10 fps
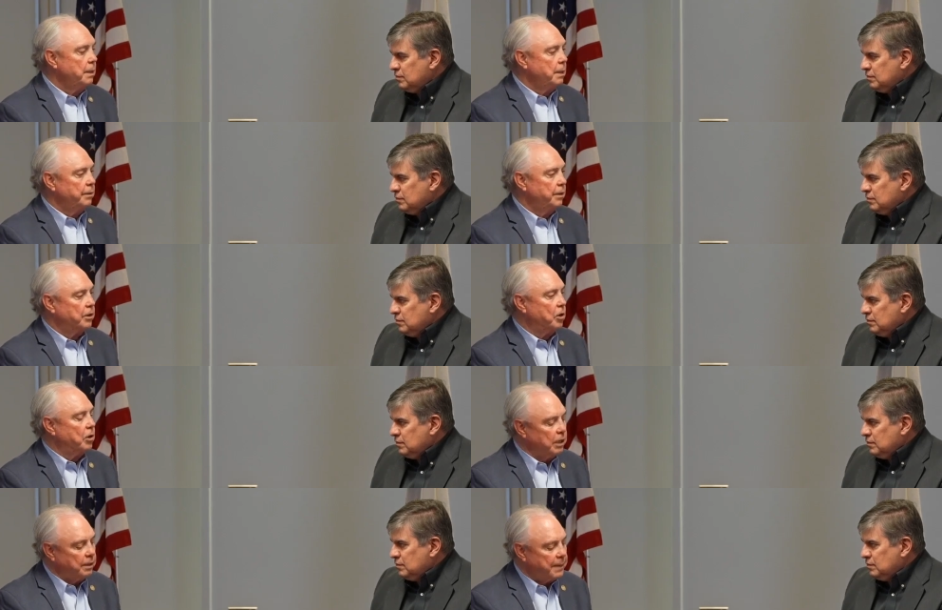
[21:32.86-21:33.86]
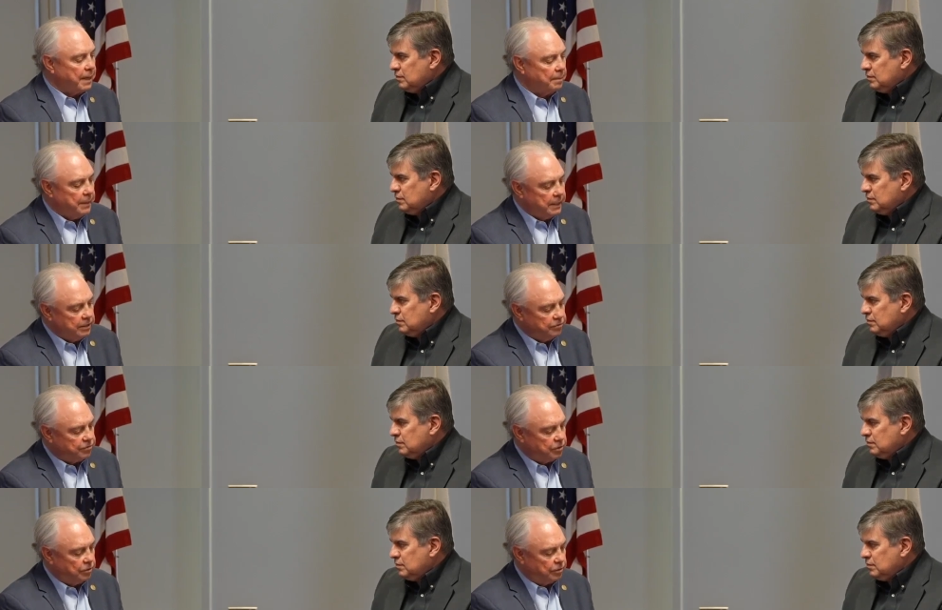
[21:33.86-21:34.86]
Speaker 1: There are currently about a million
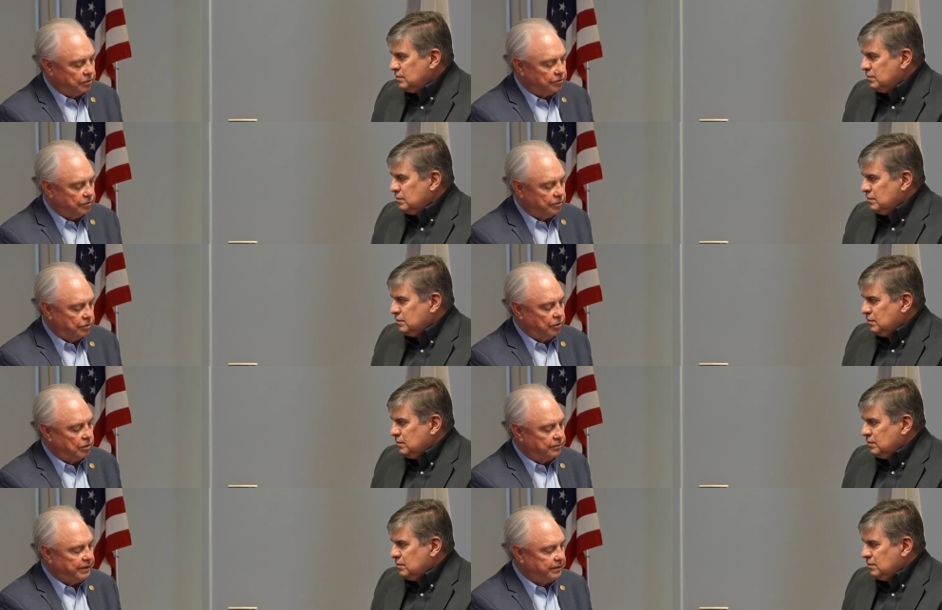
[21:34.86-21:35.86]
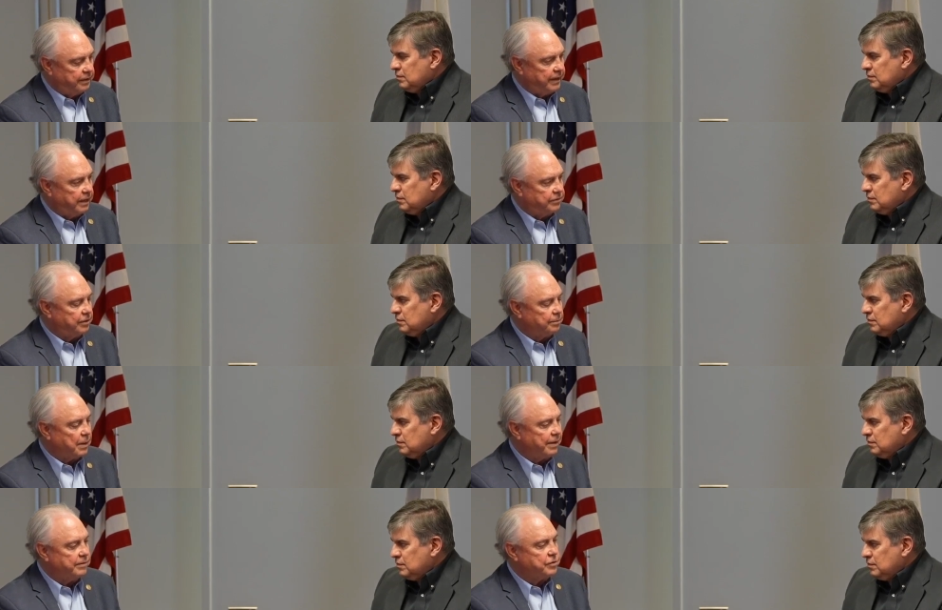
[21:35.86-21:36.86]
students, 250,000 in
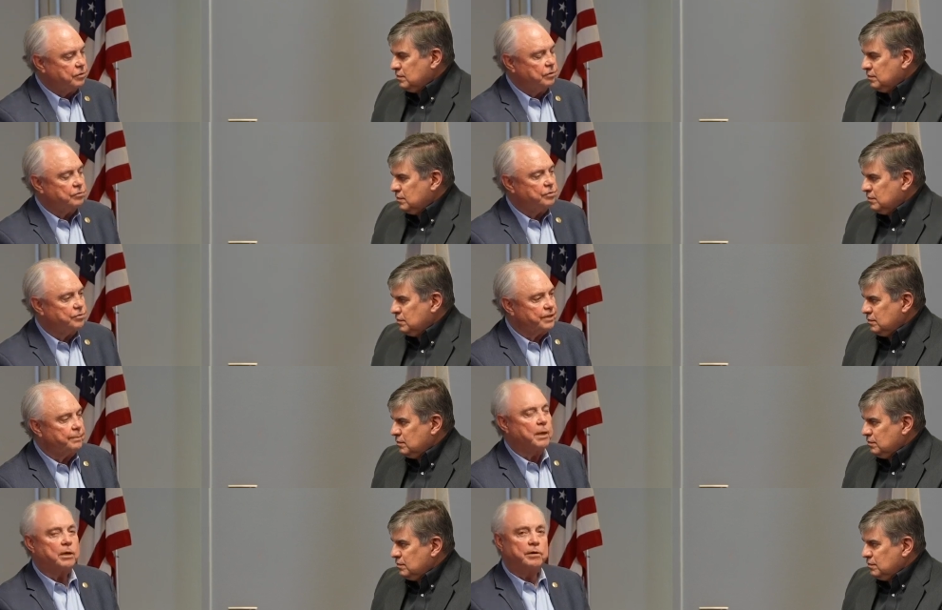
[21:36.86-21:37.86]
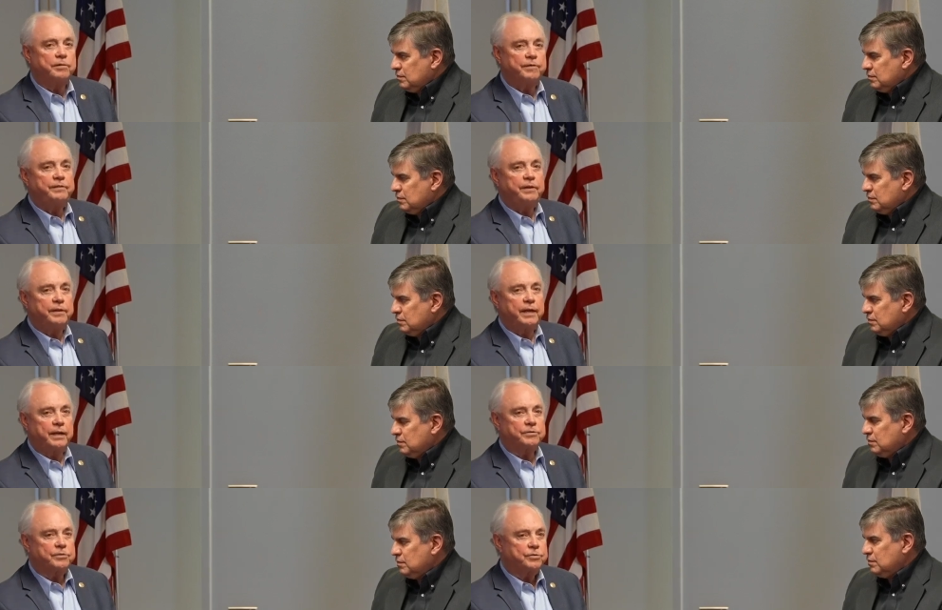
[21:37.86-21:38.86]
private schools and
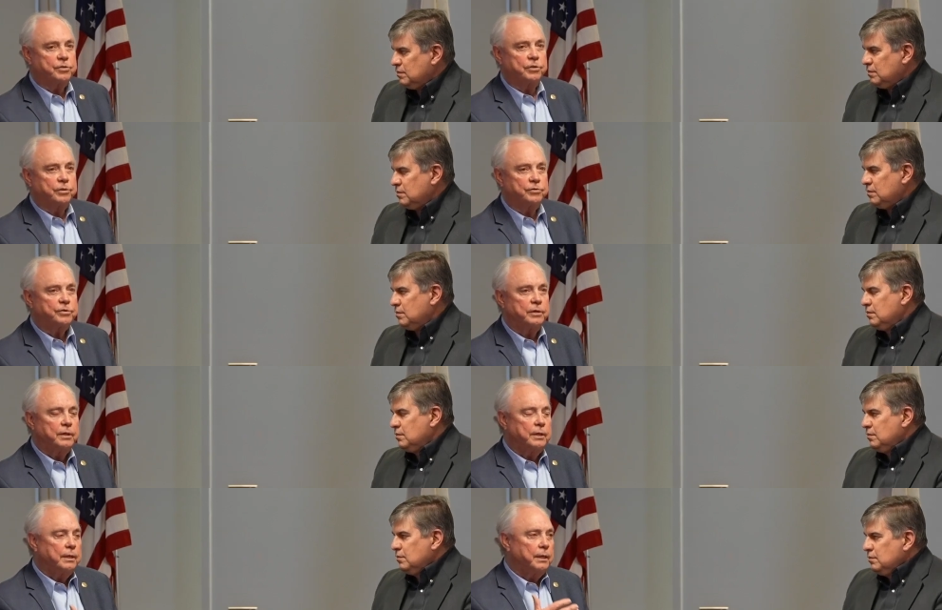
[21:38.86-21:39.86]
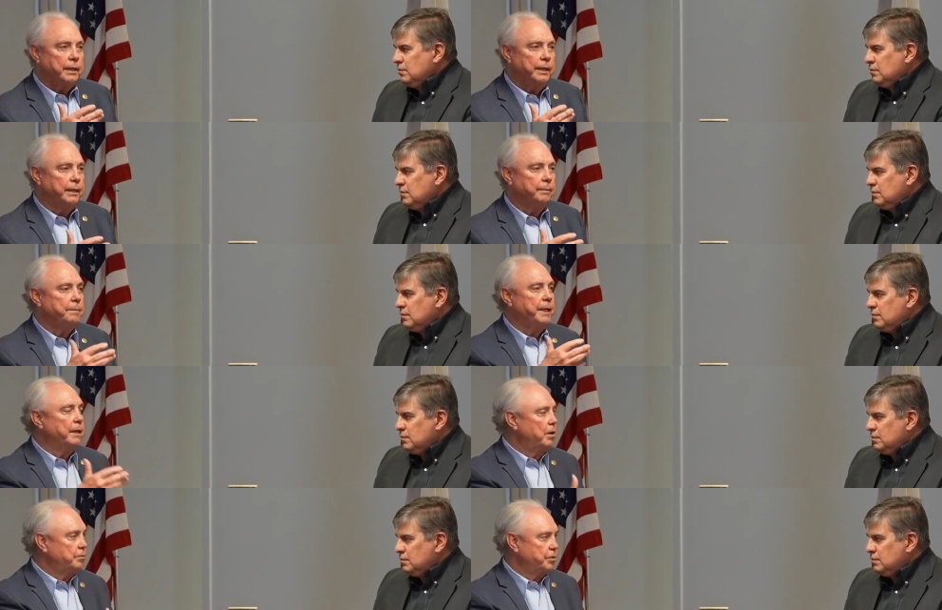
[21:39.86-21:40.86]
750,000 students in
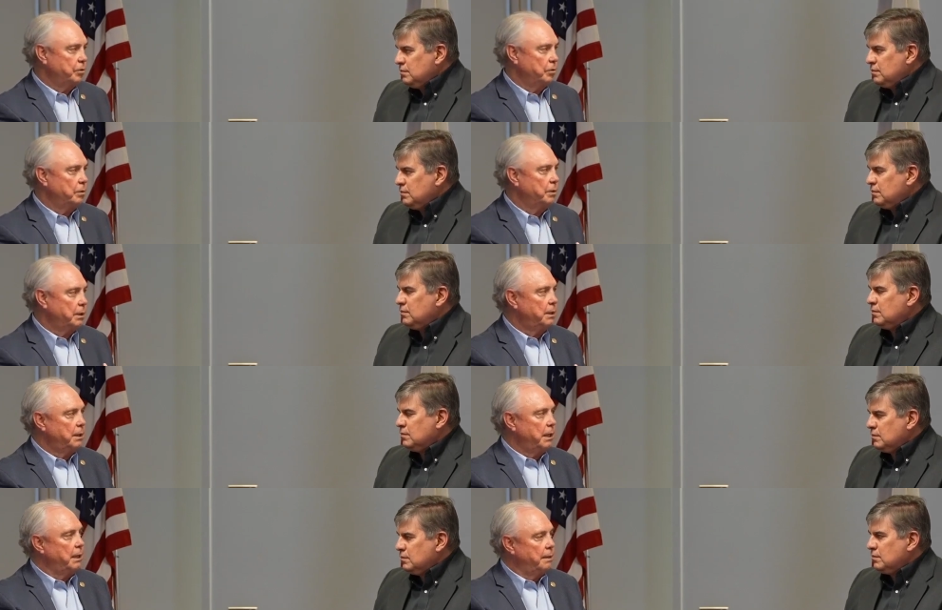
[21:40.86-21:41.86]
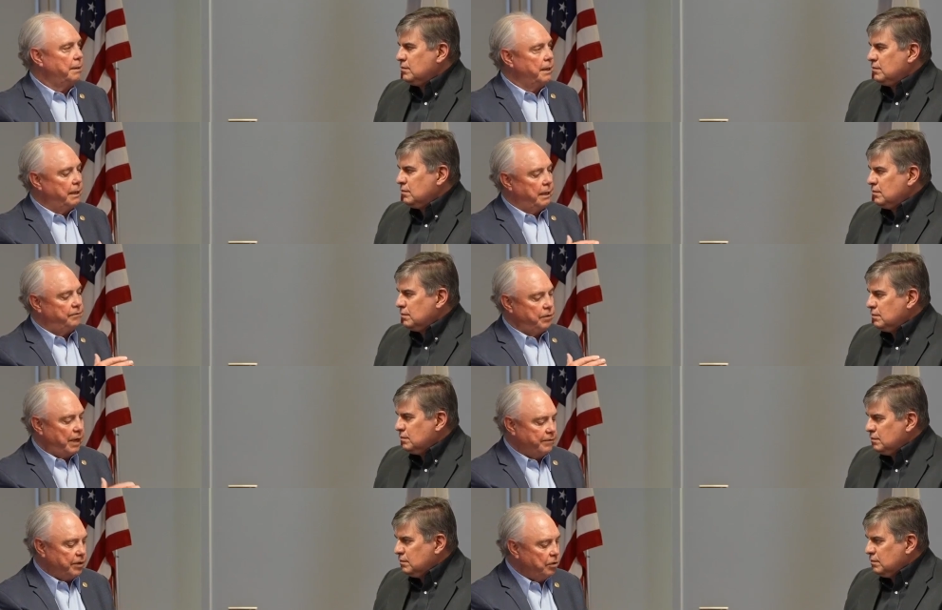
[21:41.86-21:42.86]
being homeschooled. Mm-hmm. If you
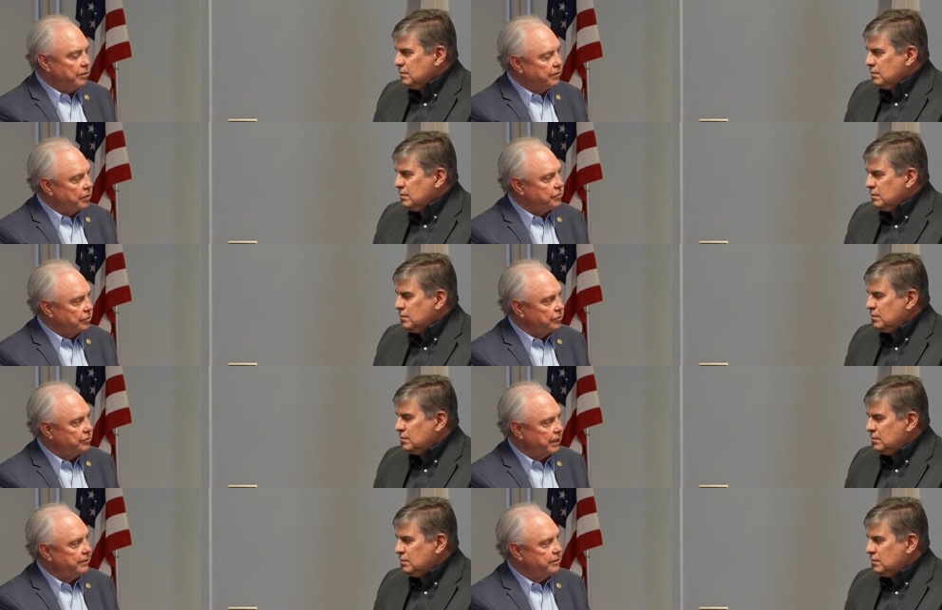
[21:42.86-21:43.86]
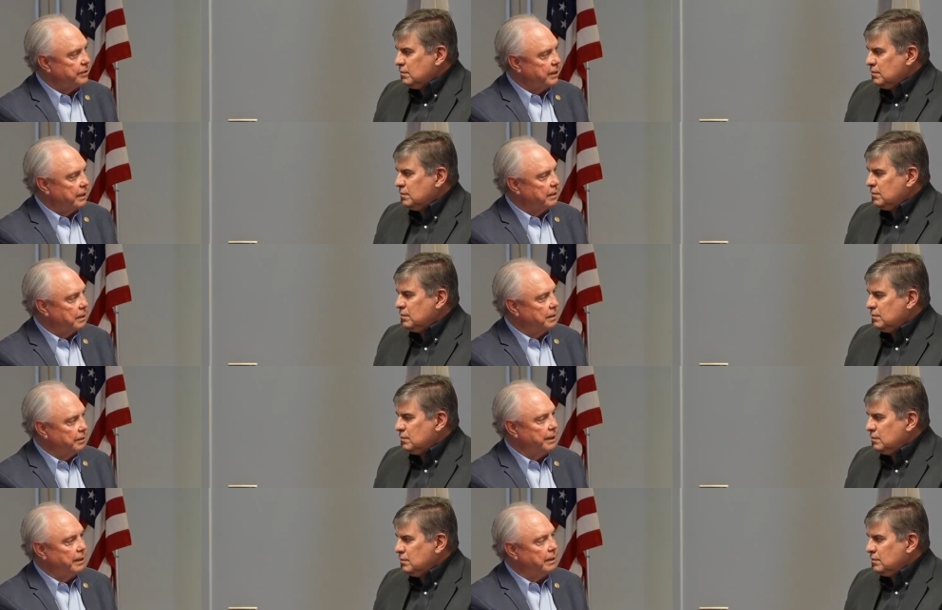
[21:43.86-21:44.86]
have a universal savings account,
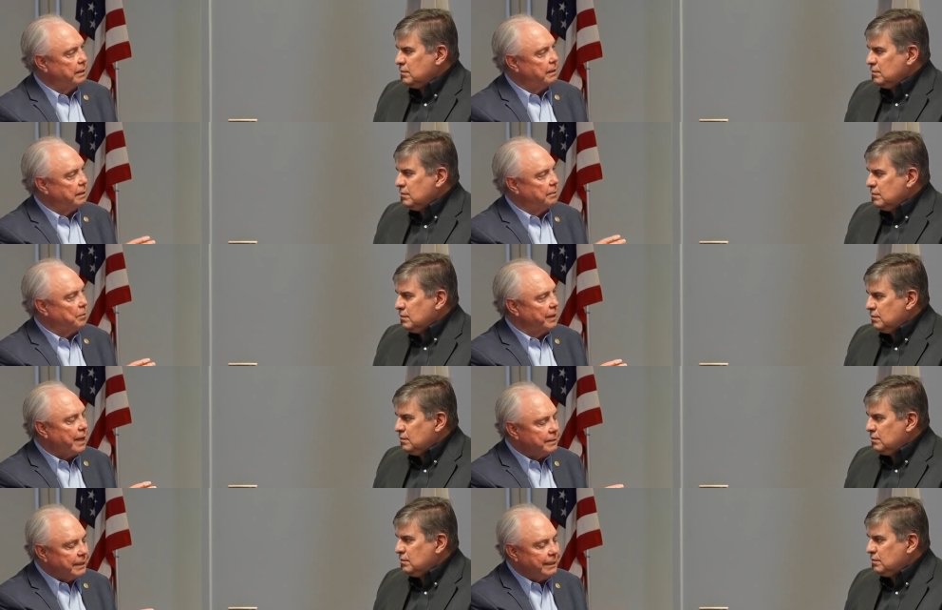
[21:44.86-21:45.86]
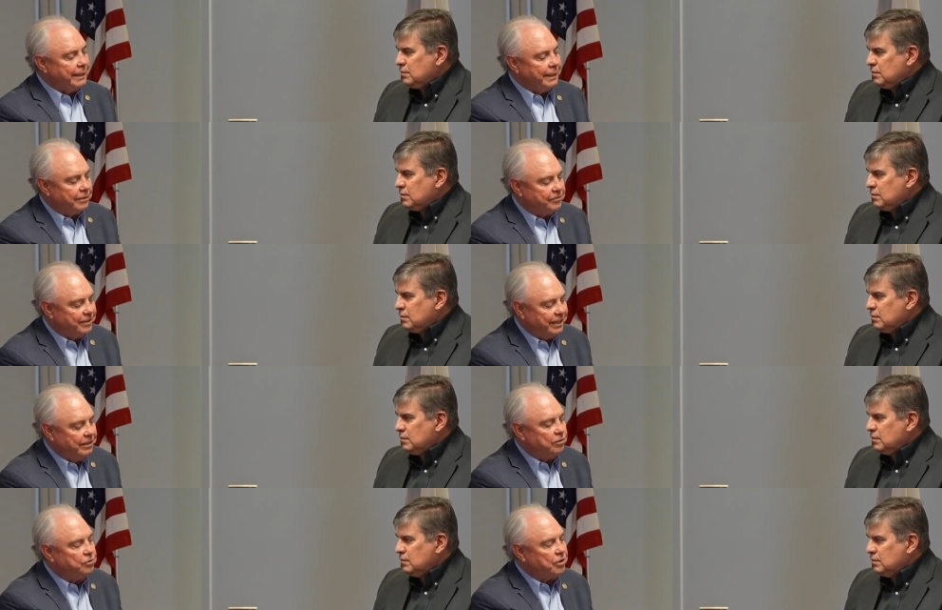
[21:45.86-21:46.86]
then without taking a
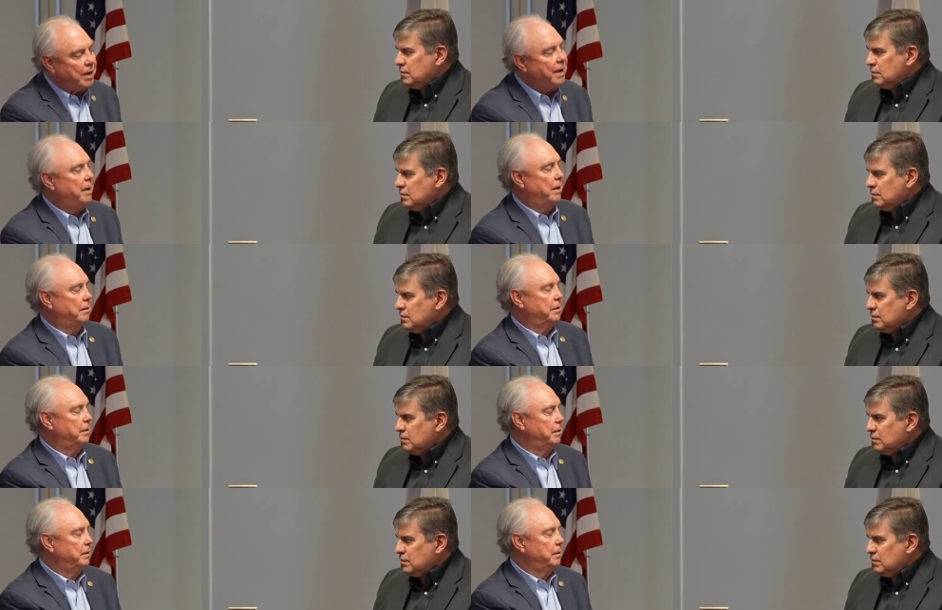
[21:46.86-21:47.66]
single child